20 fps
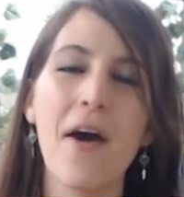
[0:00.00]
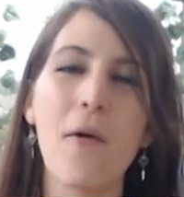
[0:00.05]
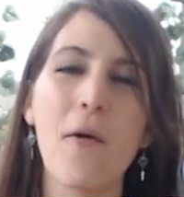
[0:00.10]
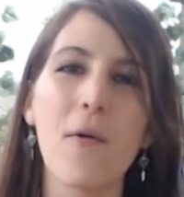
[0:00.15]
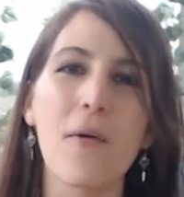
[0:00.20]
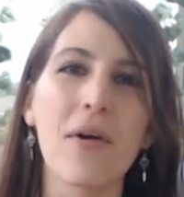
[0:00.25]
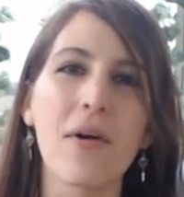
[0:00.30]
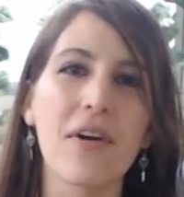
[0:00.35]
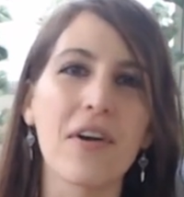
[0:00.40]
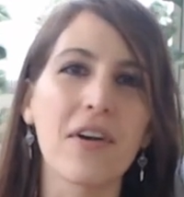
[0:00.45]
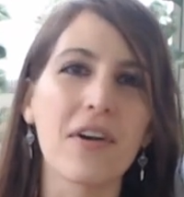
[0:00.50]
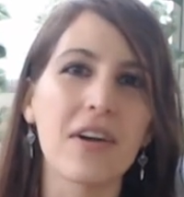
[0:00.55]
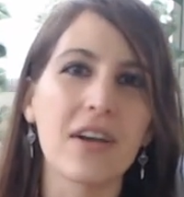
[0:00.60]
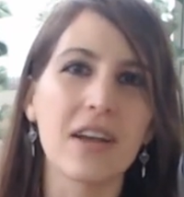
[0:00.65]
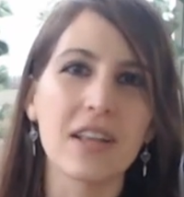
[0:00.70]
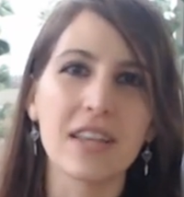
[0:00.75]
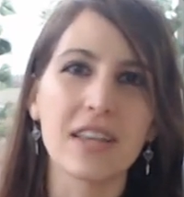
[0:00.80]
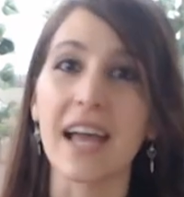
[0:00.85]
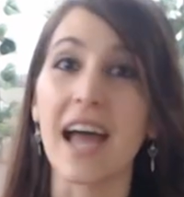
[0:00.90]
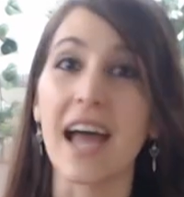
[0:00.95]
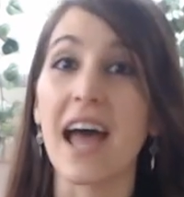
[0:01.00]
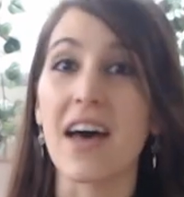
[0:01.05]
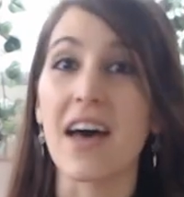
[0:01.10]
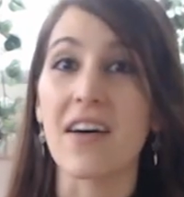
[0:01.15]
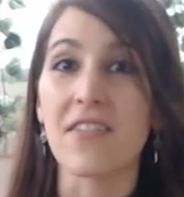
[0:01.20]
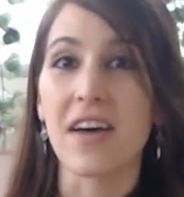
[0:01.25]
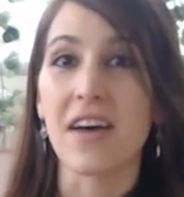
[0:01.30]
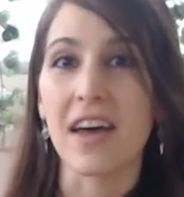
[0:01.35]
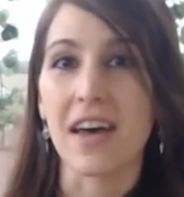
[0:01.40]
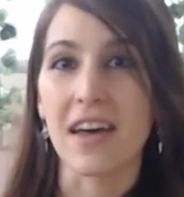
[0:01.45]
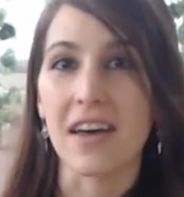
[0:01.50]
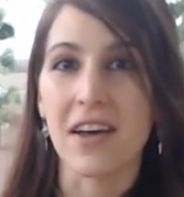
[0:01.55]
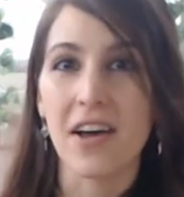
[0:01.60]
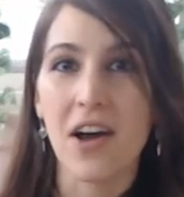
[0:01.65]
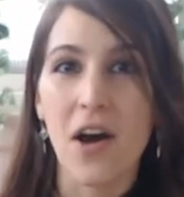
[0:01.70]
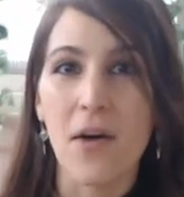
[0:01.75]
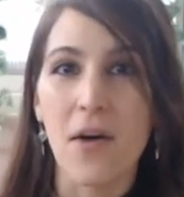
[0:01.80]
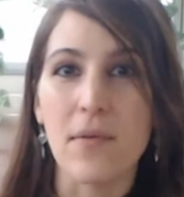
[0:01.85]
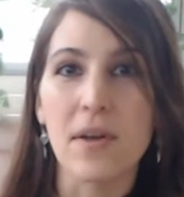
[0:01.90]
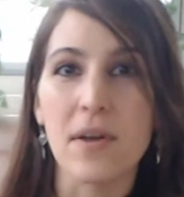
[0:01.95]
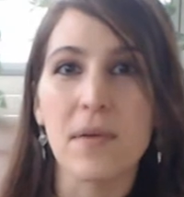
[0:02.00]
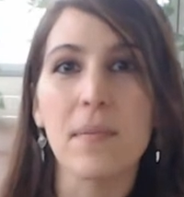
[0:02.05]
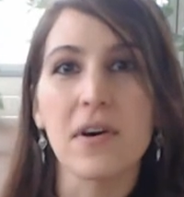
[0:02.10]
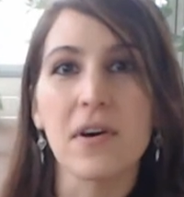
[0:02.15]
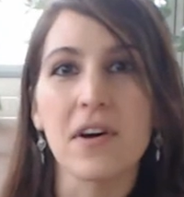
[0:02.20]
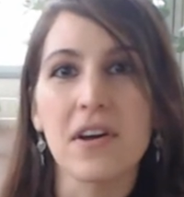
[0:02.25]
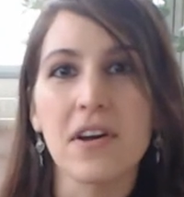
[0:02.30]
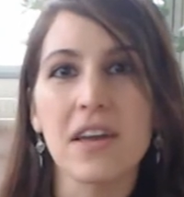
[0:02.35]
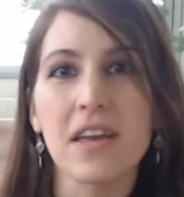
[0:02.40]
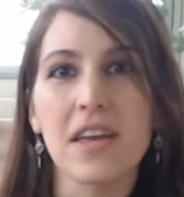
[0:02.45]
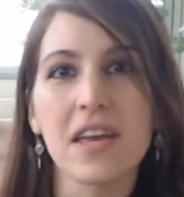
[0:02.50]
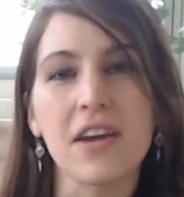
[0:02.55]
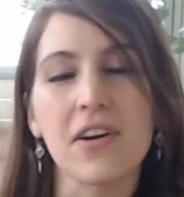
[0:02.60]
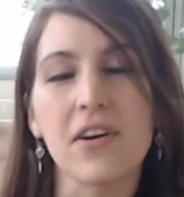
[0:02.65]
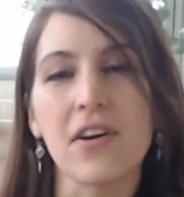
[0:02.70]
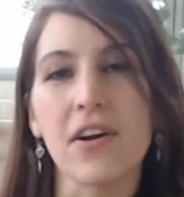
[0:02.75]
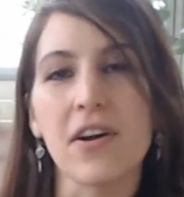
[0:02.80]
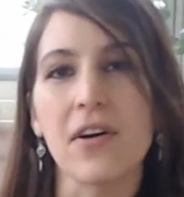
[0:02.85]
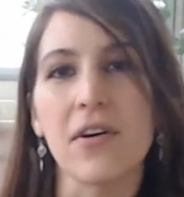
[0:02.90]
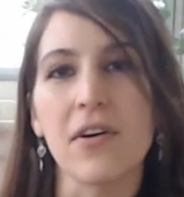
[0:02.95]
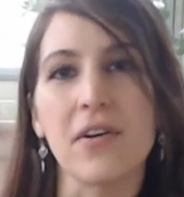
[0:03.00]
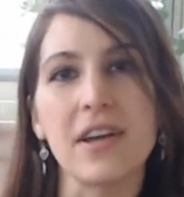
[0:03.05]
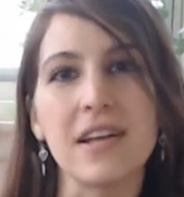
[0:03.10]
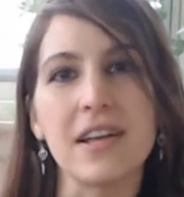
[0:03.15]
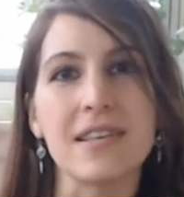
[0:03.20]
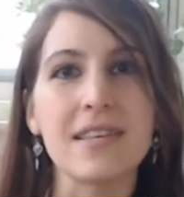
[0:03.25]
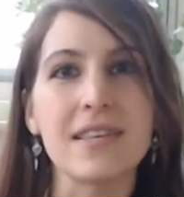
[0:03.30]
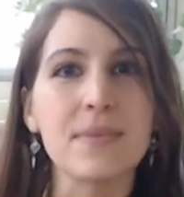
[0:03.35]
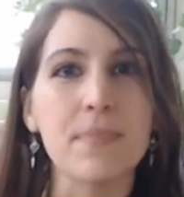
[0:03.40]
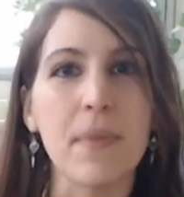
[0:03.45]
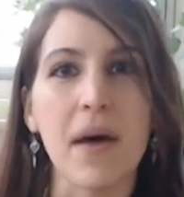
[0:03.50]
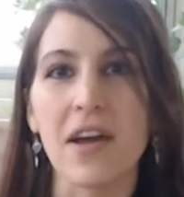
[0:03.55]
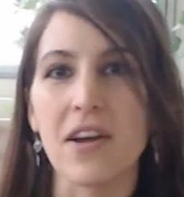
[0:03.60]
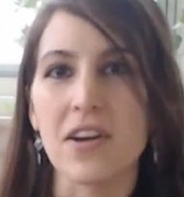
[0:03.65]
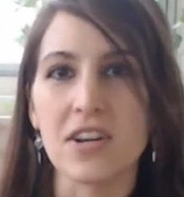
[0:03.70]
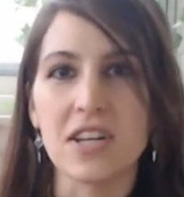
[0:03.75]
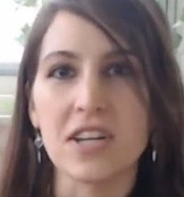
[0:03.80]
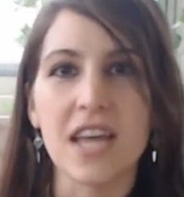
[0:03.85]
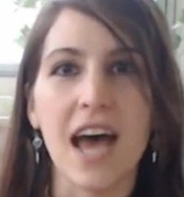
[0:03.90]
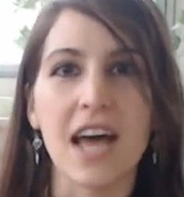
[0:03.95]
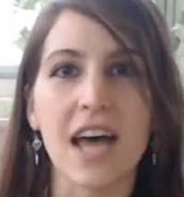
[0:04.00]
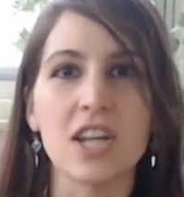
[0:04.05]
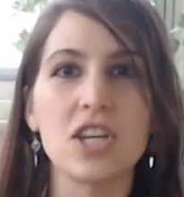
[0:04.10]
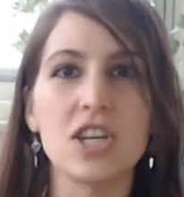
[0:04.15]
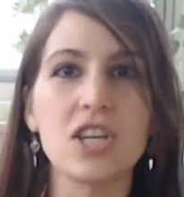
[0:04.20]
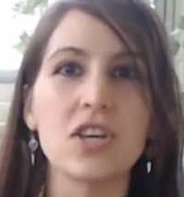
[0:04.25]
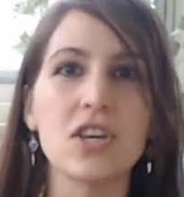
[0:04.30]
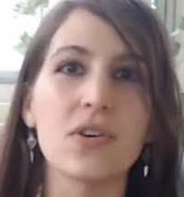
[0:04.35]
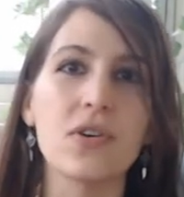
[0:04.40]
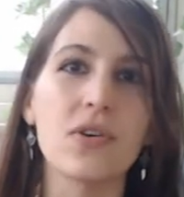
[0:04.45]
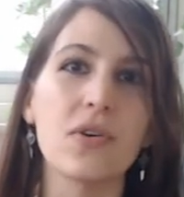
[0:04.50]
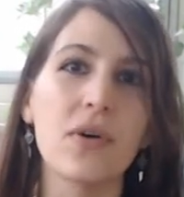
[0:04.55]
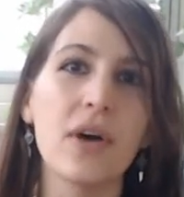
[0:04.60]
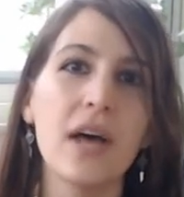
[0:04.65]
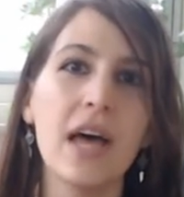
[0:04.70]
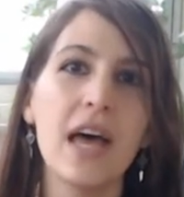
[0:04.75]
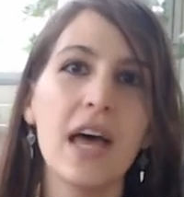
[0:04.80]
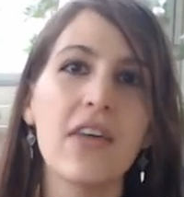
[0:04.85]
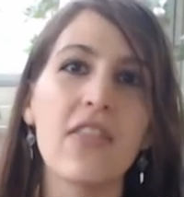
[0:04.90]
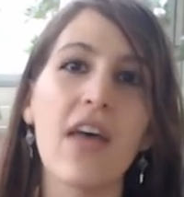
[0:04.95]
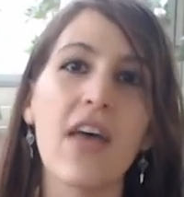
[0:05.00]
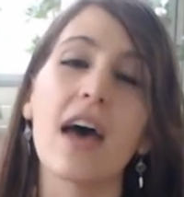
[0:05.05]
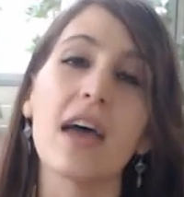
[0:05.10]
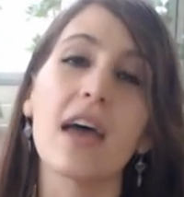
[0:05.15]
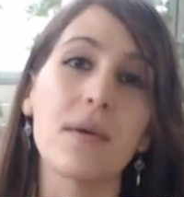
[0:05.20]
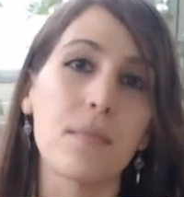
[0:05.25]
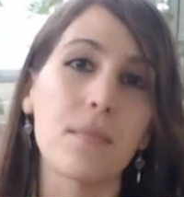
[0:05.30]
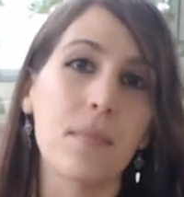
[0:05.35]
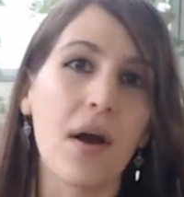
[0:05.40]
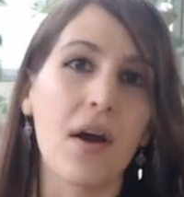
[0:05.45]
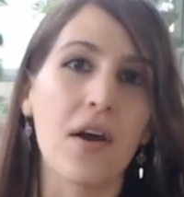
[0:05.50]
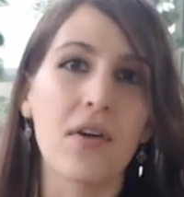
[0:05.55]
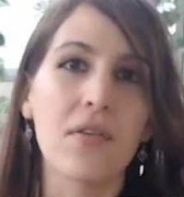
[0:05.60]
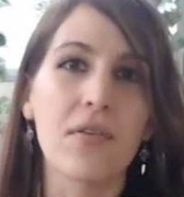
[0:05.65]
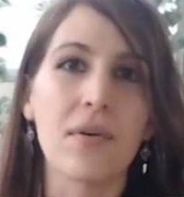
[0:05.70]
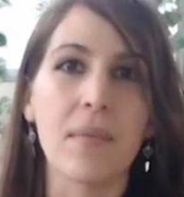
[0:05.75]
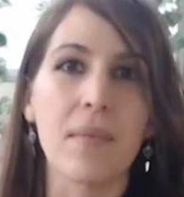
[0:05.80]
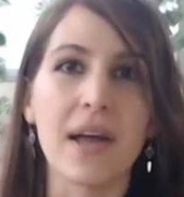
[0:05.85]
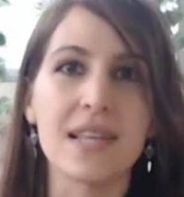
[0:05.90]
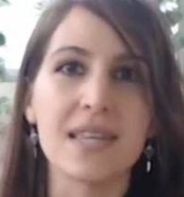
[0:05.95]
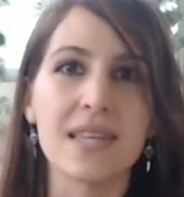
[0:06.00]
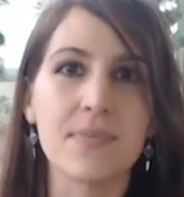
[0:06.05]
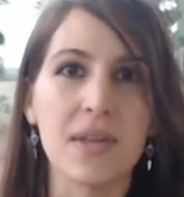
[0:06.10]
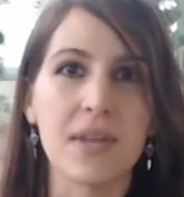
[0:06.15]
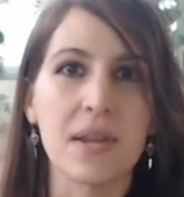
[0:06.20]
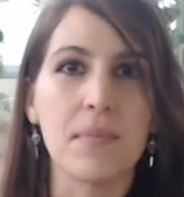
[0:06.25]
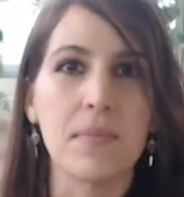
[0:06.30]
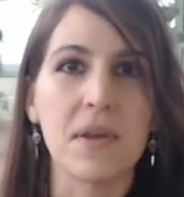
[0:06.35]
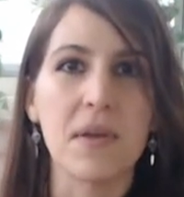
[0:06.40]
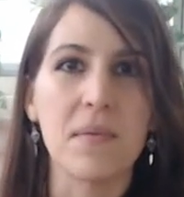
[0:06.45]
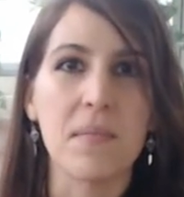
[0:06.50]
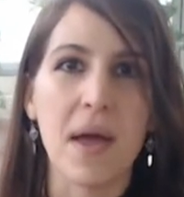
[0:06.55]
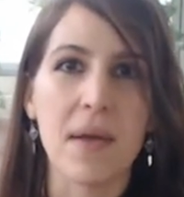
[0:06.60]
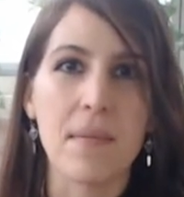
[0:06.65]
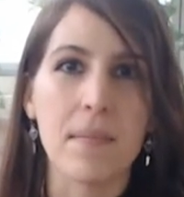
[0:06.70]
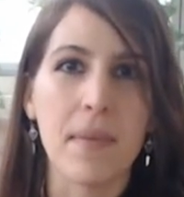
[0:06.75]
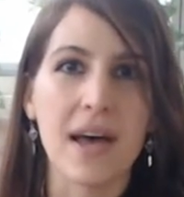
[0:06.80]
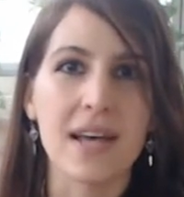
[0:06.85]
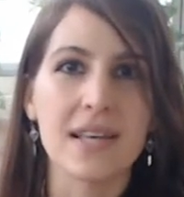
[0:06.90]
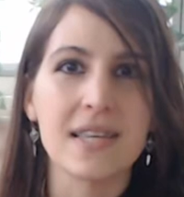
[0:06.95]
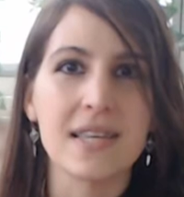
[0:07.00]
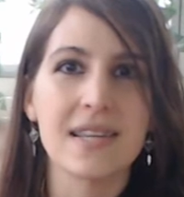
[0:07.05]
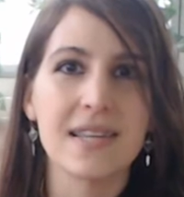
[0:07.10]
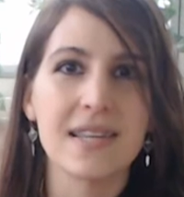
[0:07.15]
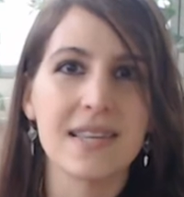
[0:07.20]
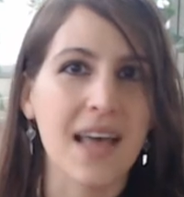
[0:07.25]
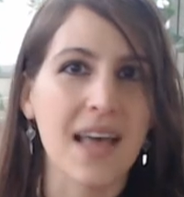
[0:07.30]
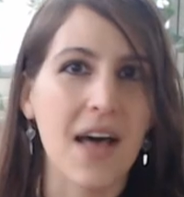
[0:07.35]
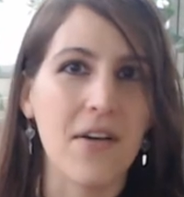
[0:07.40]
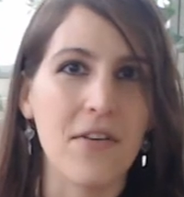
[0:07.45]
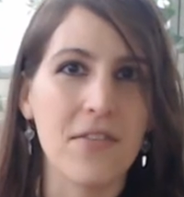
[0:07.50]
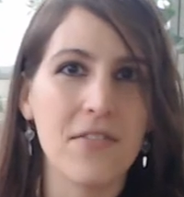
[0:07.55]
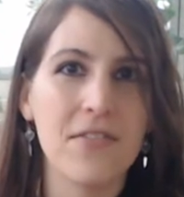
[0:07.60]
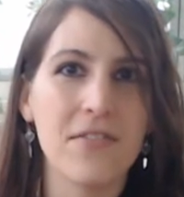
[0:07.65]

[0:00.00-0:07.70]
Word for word: or like I have a comic book hero inspired tattoo that in part reminds me to be my best self.